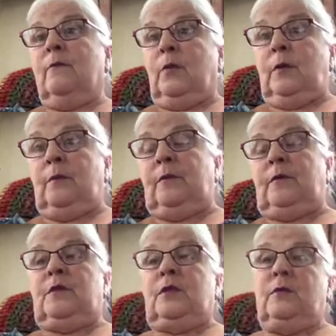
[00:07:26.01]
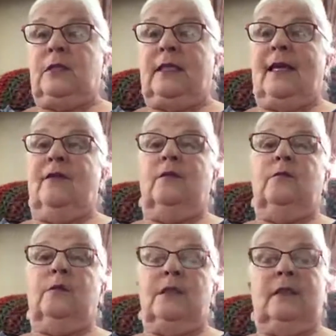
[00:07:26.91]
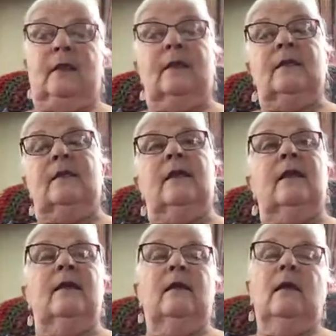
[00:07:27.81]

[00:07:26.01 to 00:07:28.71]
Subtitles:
putting them two together and putting that into their hair.